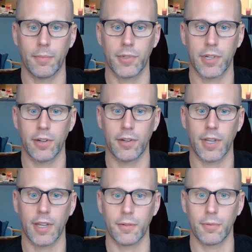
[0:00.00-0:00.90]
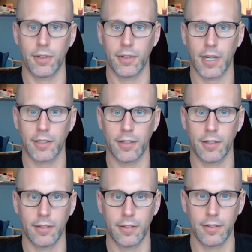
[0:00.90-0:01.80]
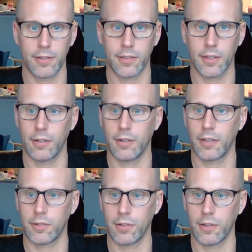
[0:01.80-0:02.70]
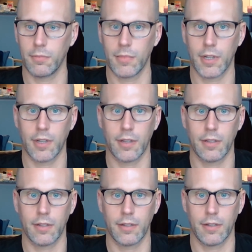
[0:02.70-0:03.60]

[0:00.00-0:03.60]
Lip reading: share your data with your doctor. So I'll show you mine.